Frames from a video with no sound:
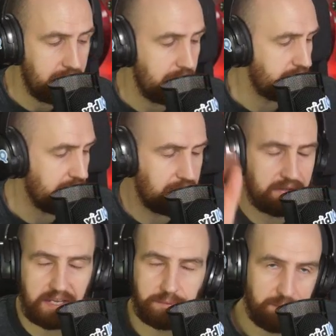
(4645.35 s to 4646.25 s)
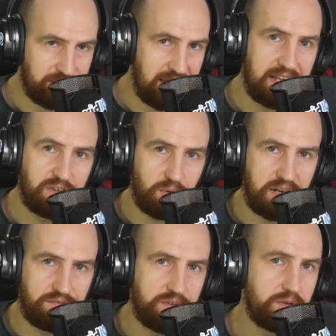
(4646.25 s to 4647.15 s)
a channel gets maybe ten,
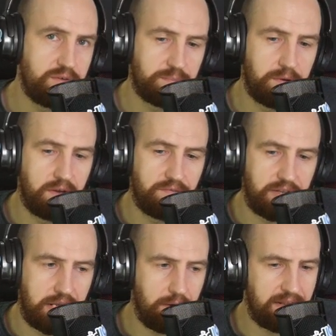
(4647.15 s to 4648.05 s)
twenty views per video,